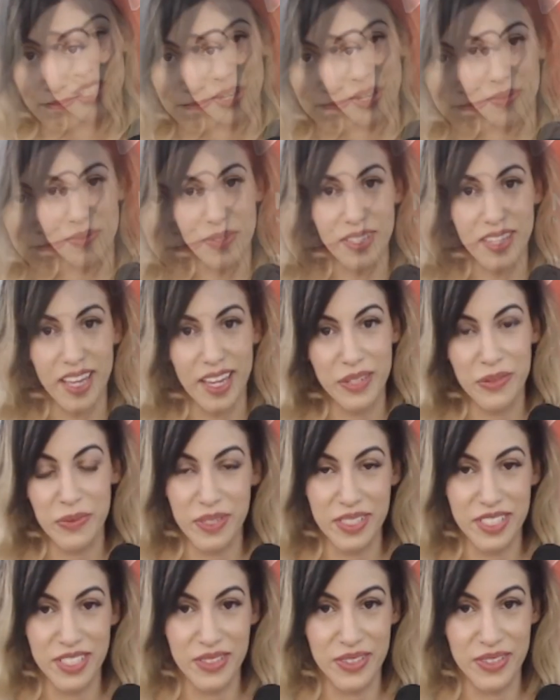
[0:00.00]
If you liked
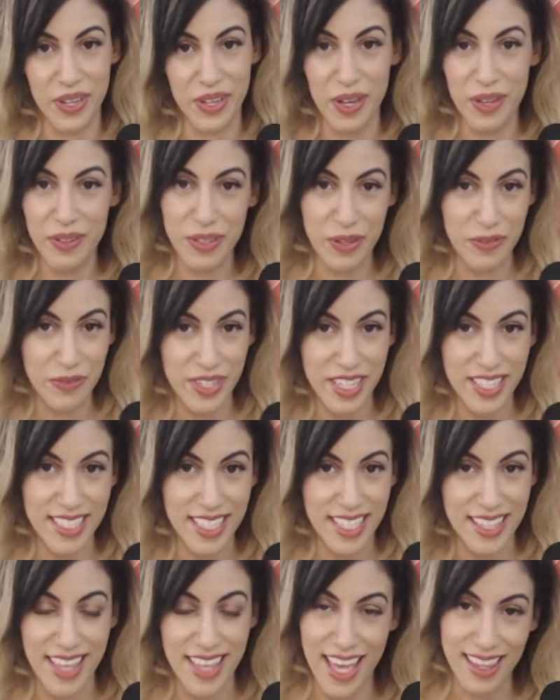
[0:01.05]
what you saw, don't forget to
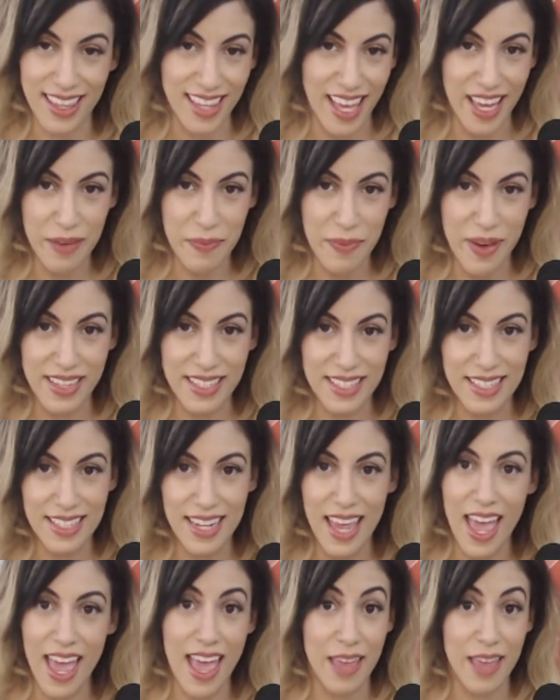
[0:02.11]
hit that like button
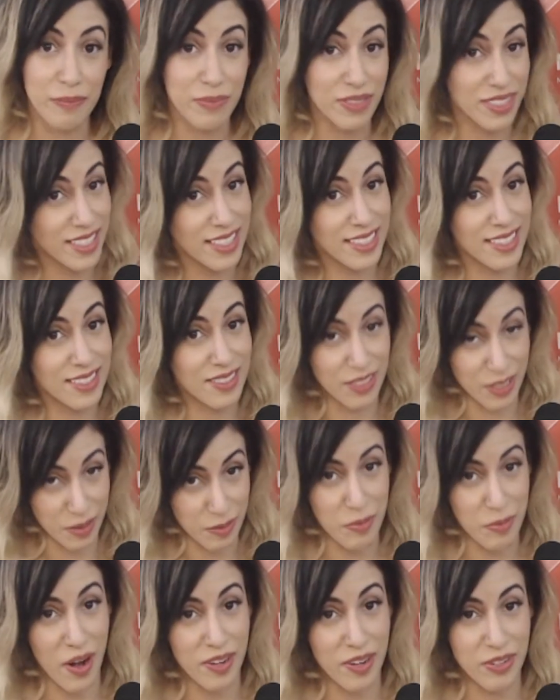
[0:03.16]
and please
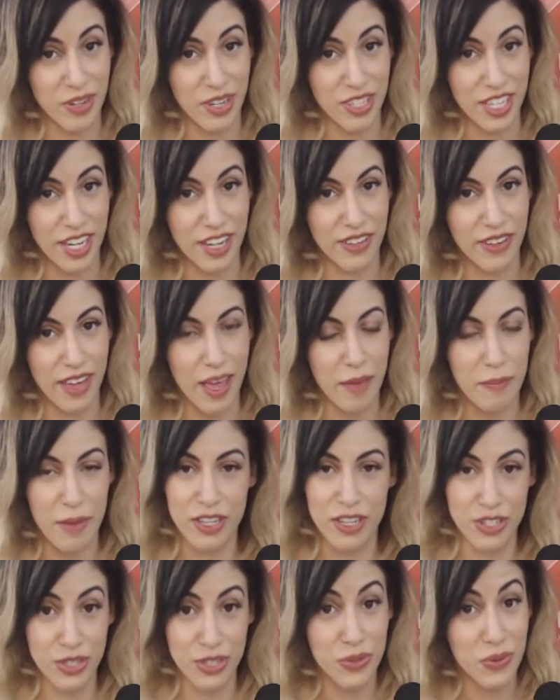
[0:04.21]
subscribe to our channel and make
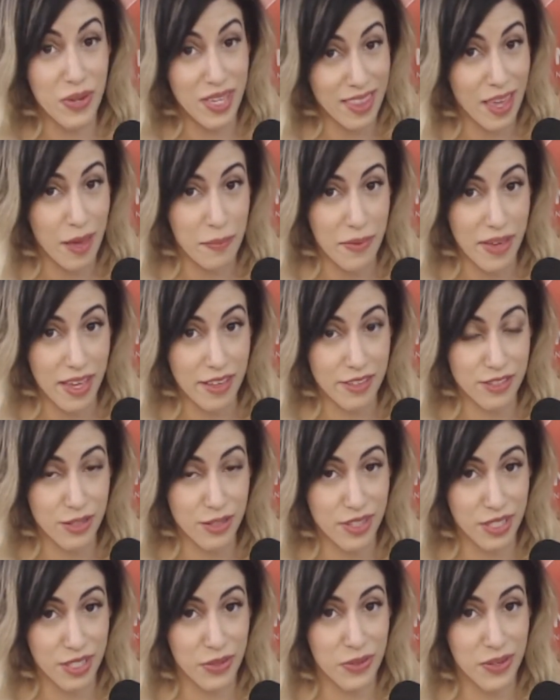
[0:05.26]
sure you hit that bell so
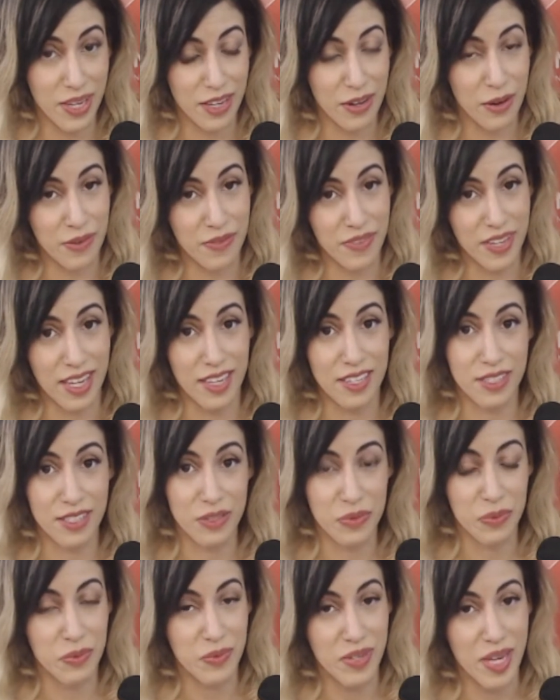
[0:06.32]
that you get notifications
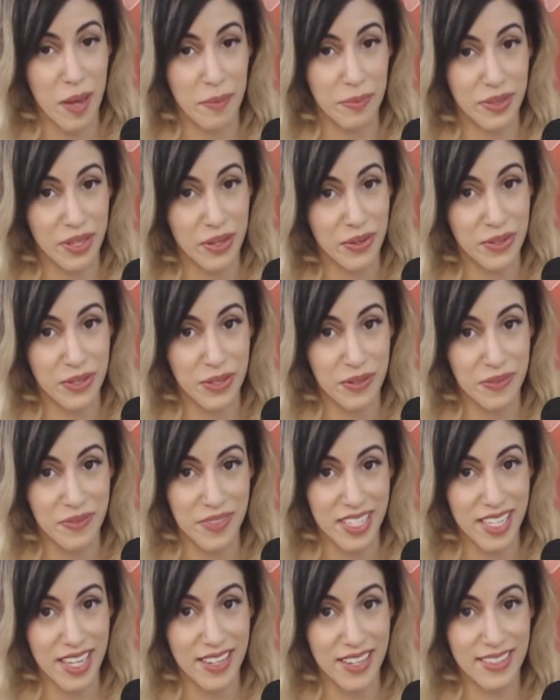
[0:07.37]
when we upload new
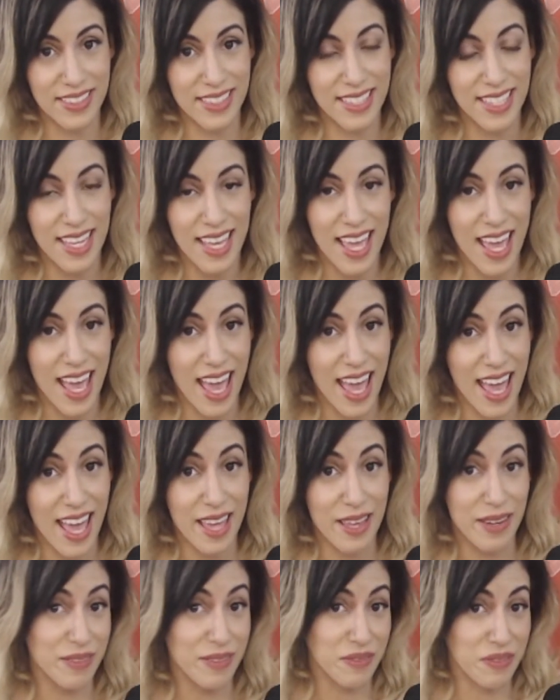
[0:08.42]
videos.
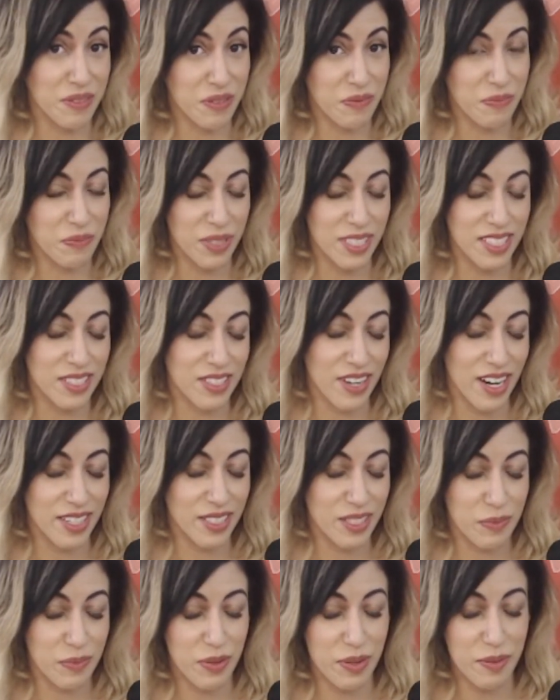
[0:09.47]
And please try to
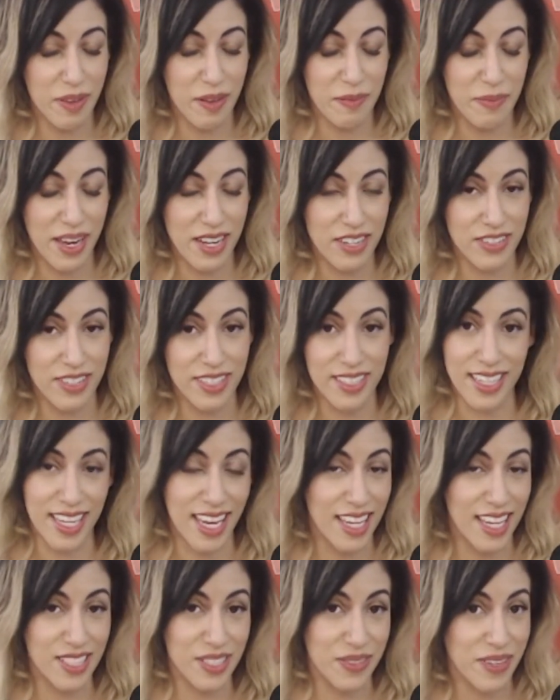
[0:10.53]
support me on Patreon. I
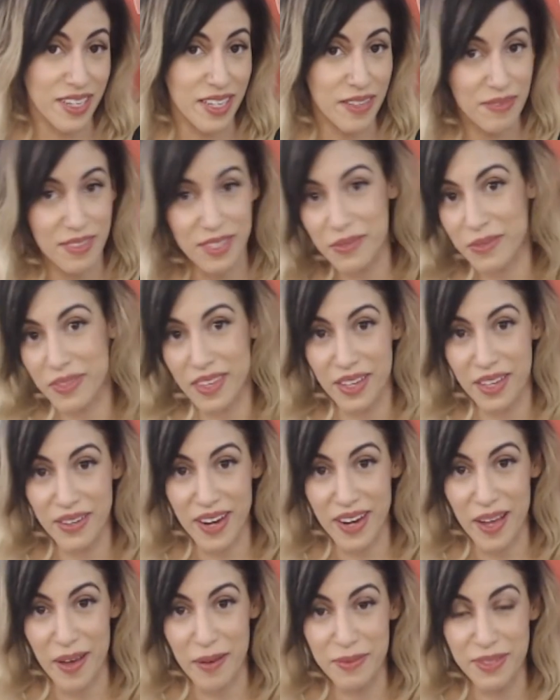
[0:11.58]
can't do any of this without your
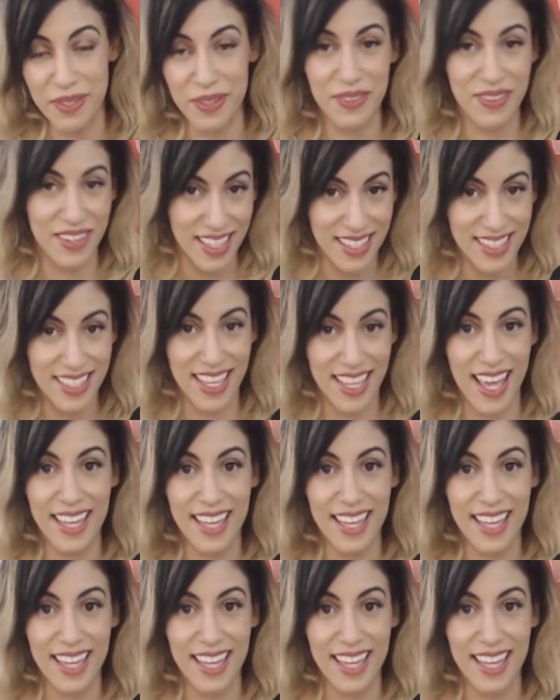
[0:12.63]
help, so thanks again.